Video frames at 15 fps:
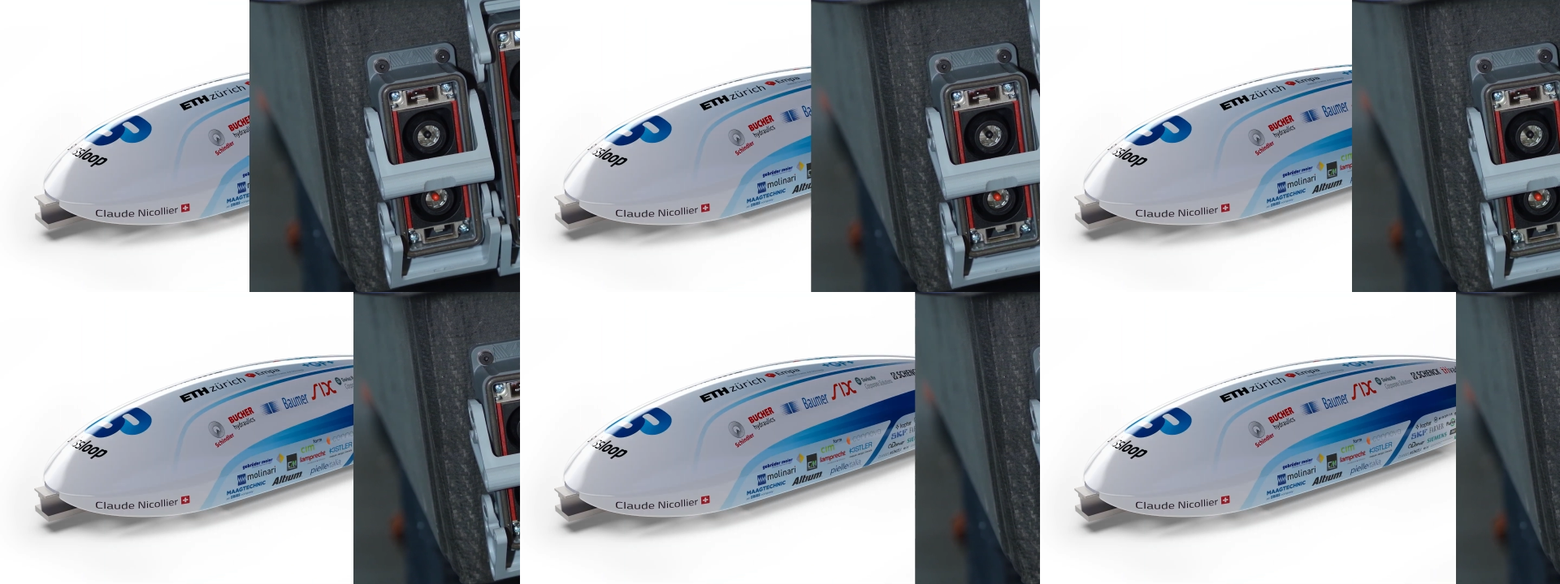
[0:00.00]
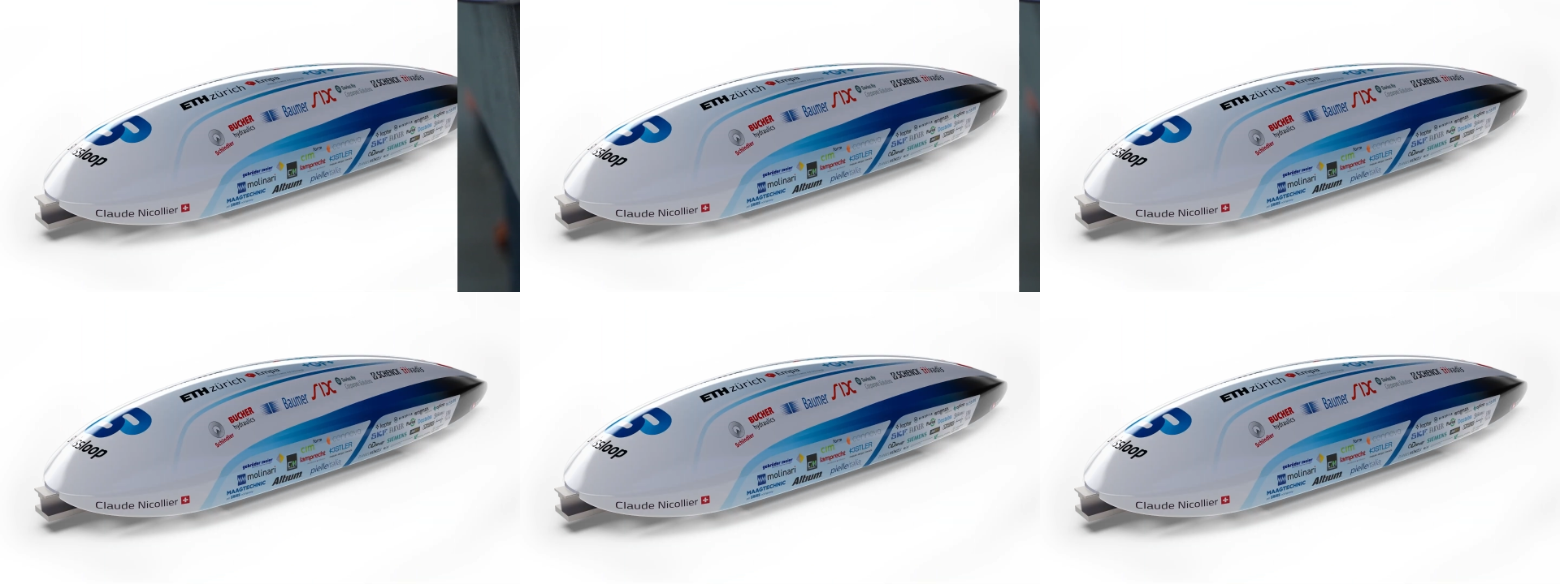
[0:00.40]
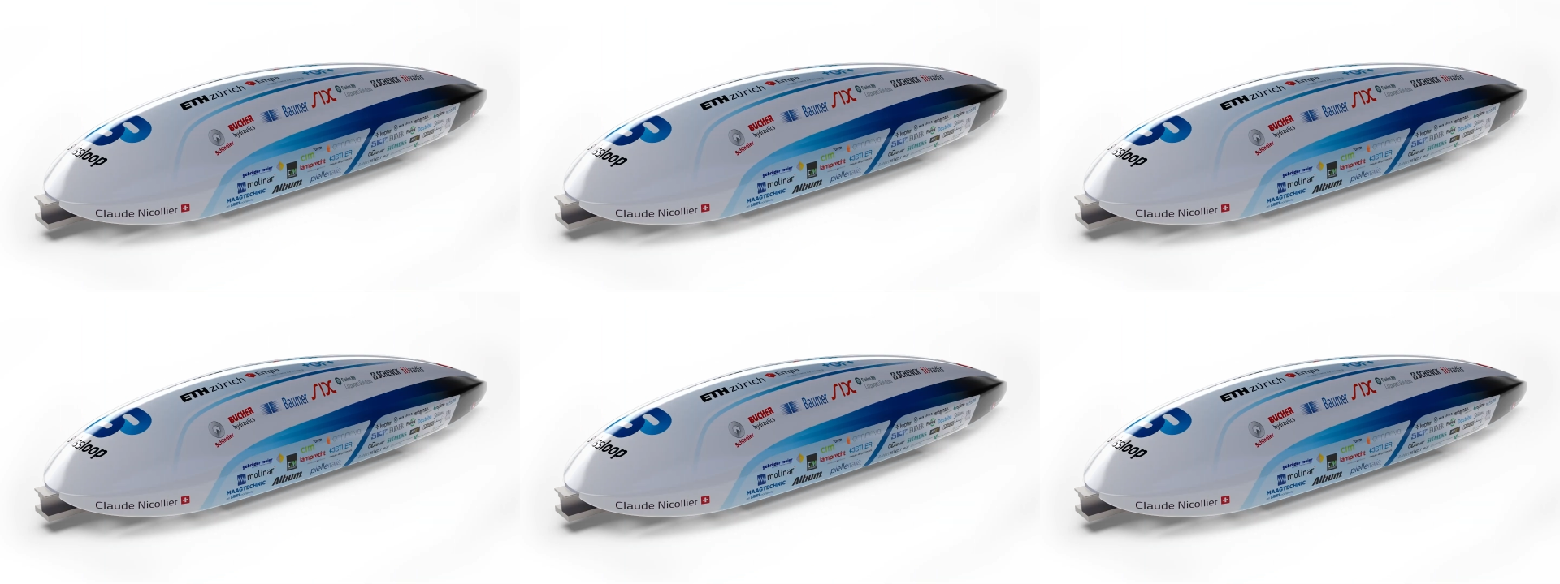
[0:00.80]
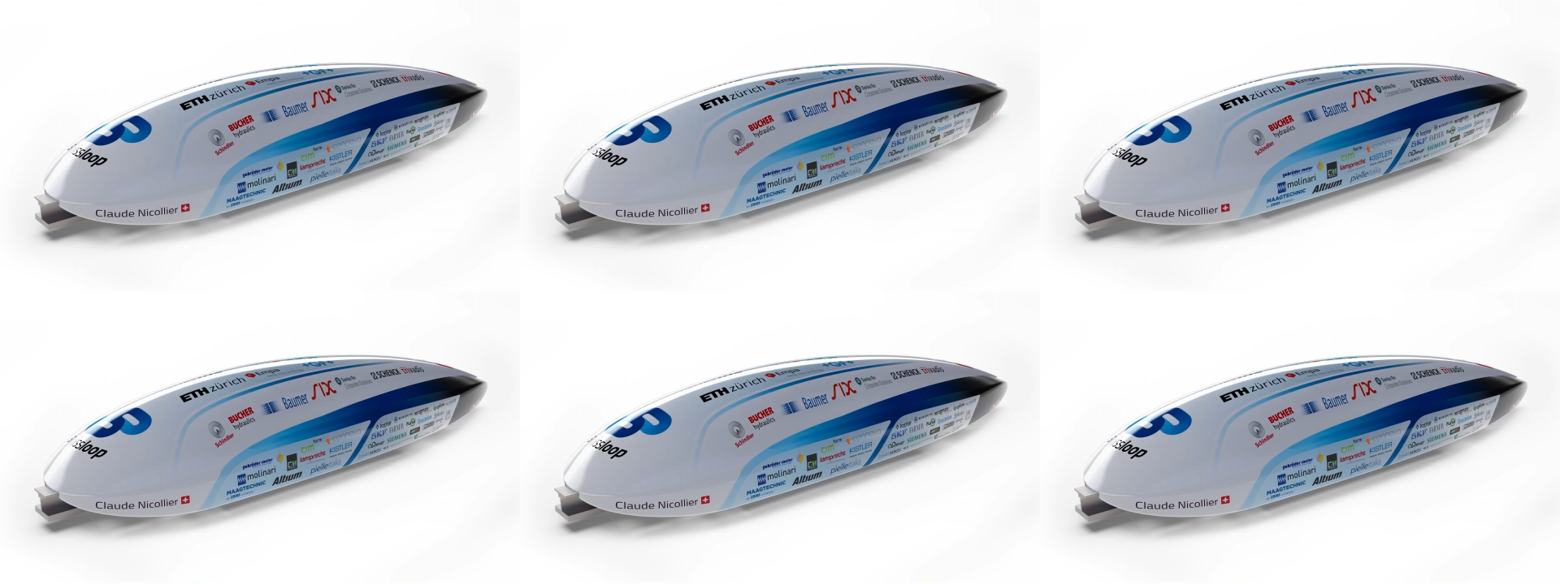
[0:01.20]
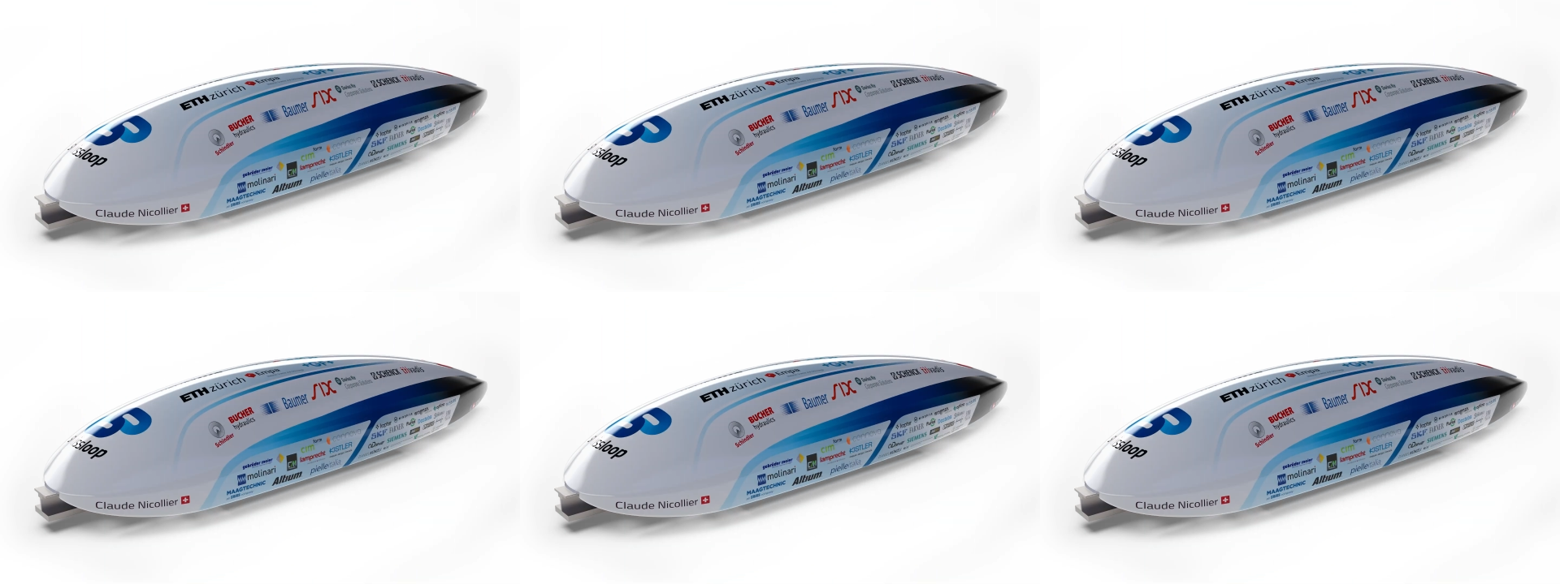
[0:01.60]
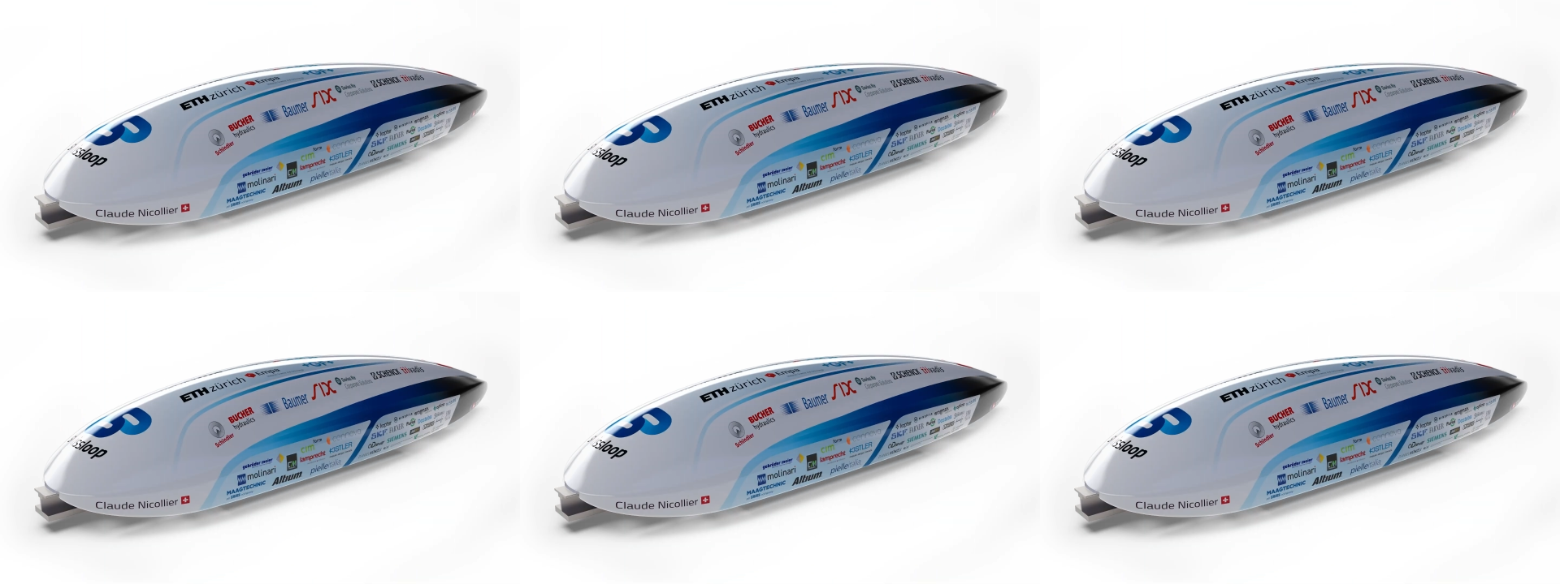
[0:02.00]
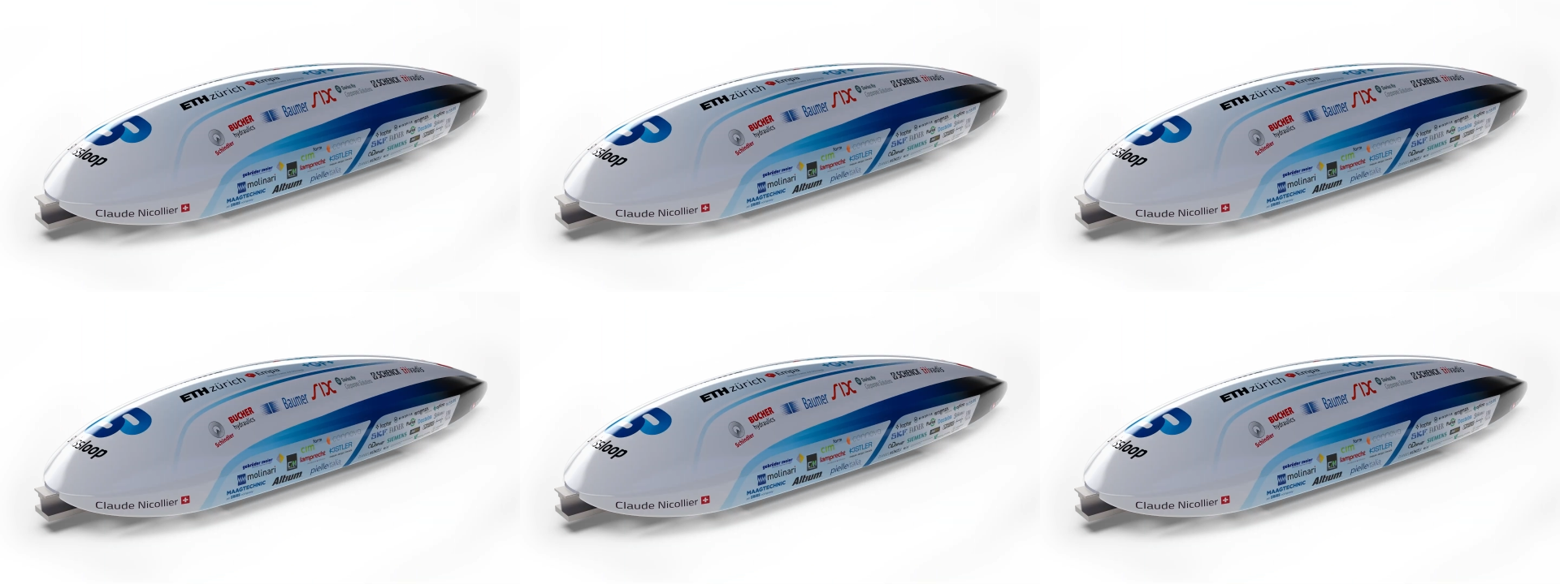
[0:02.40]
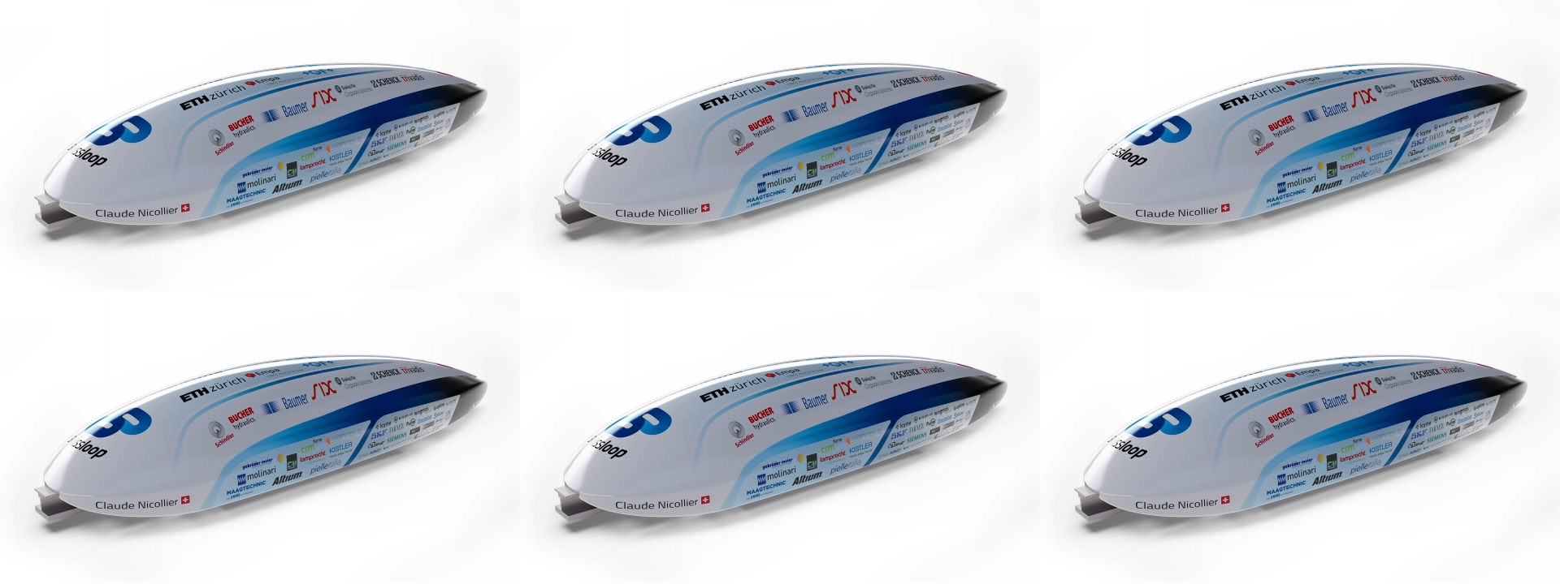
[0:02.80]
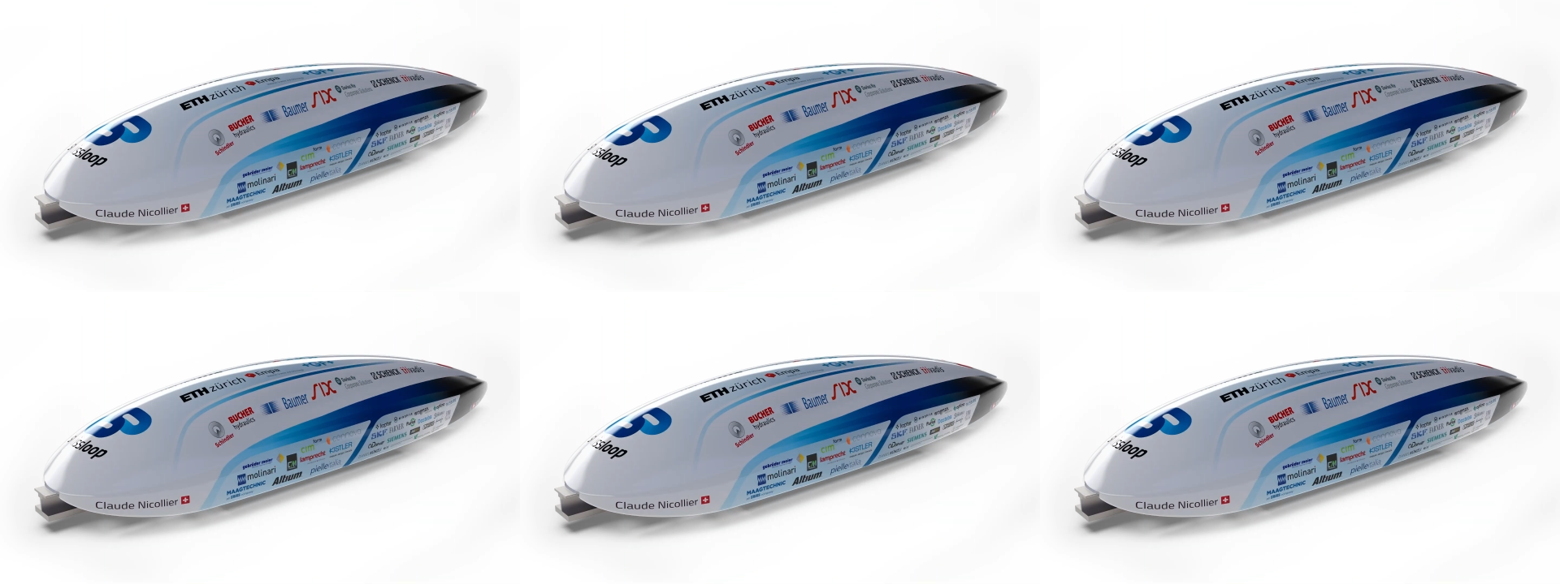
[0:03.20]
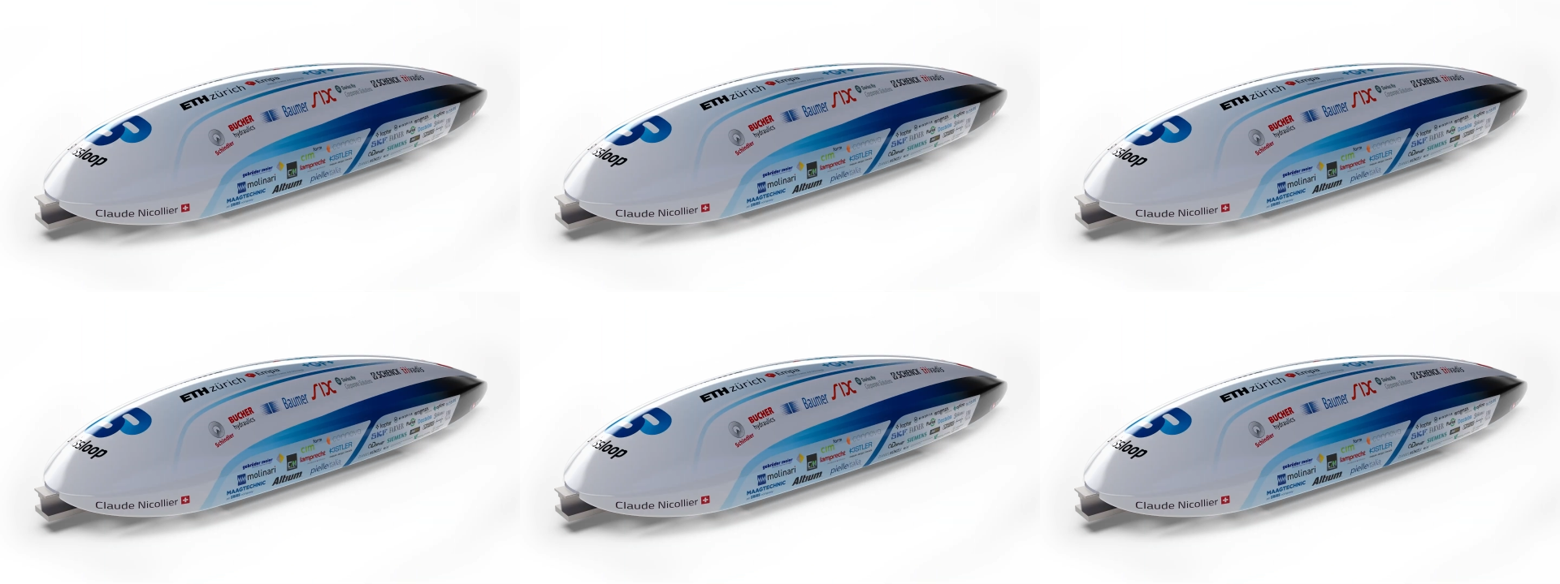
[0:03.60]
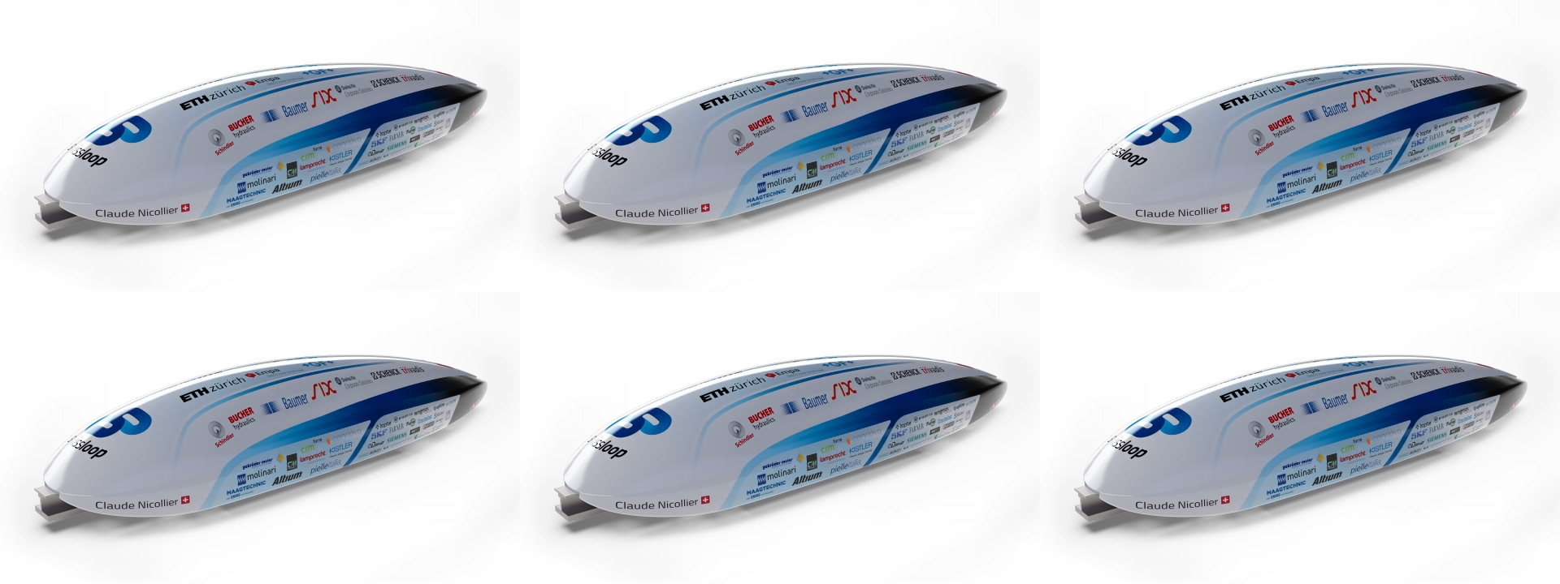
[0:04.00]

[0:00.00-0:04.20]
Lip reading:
No face is visible, so there are no lips to read.